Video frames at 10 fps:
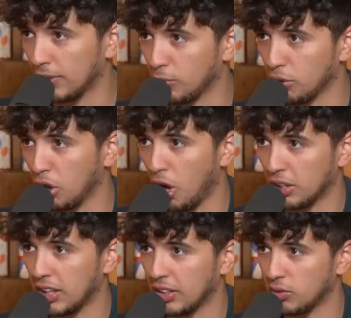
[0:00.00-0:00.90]
there was a lot
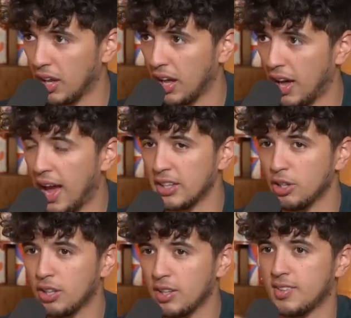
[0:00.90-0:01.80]
of things there, and
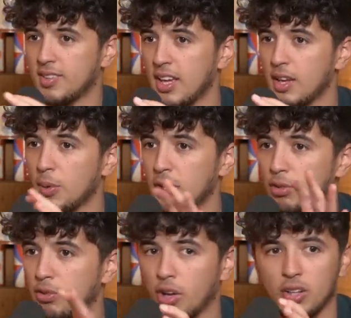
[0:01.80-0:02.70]
you can see when you
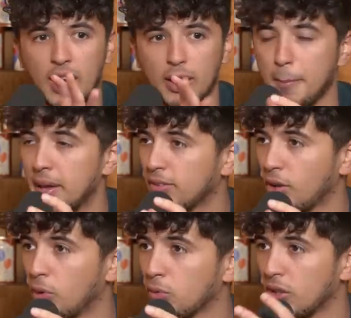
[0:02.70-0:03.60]
turn like the
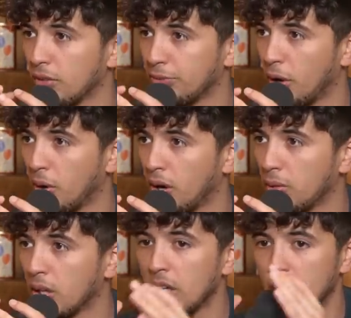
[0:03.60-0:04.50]
midtones in the
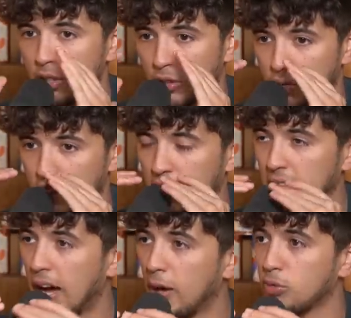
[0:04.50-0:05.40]
photo, you can see
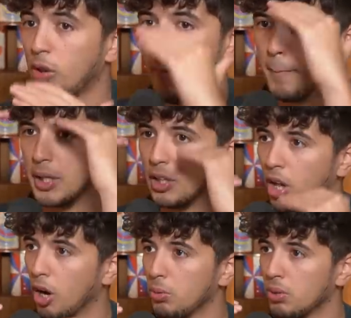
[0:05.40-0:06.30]
clouds
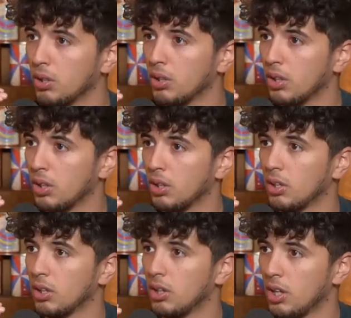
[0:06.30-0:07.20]
below
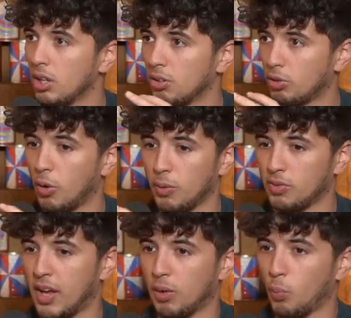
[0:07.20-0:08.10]
yeah. The so
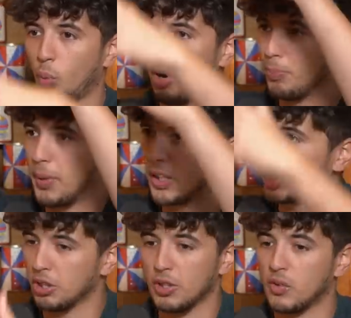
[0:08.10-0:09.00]
it's like one
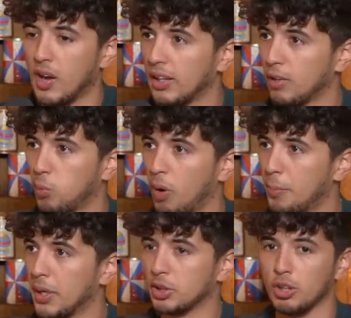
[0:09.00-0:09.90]
picture. You can tell it's one
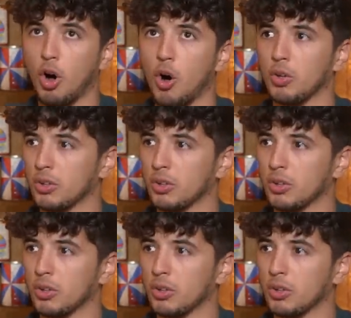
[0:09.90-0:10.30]
picture, and all